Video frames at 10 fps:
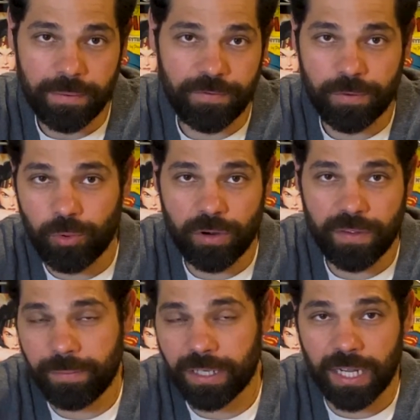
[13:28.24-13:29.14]
For more of
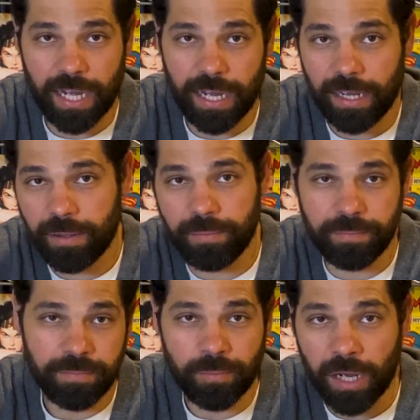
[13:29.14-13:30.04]
the macabre
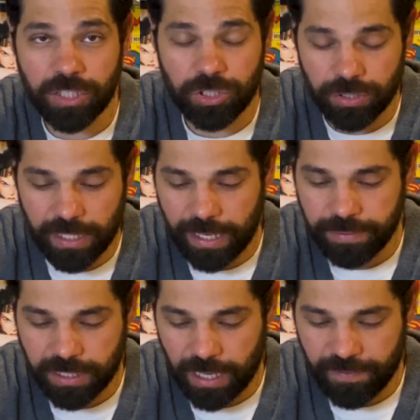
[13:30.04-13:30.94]
monster
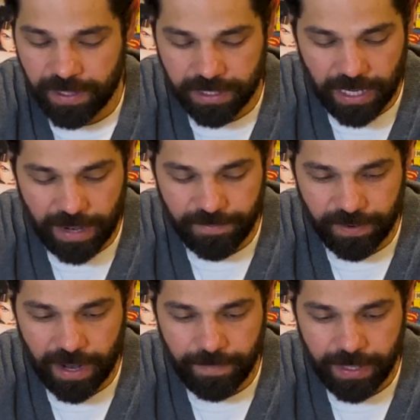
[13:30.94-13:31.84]
type stuff at the time
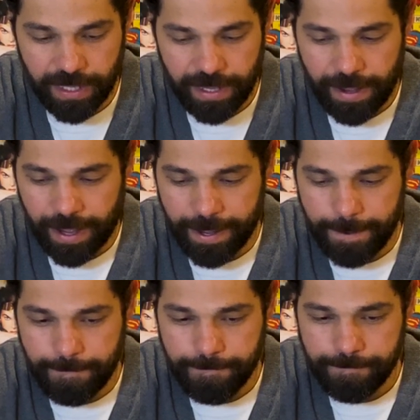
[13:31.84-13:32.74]
frame.
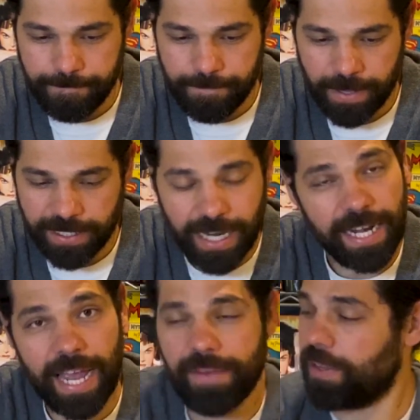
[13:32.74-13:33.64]

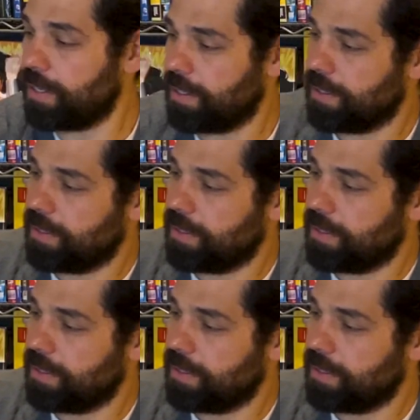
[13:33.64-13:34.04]
Excited to have it.